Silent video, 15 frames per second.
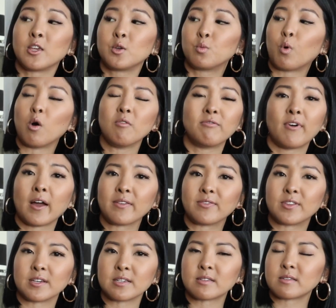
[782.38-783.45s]
You won't find
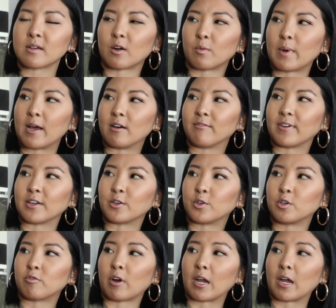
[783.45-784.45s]
this around Vancouver.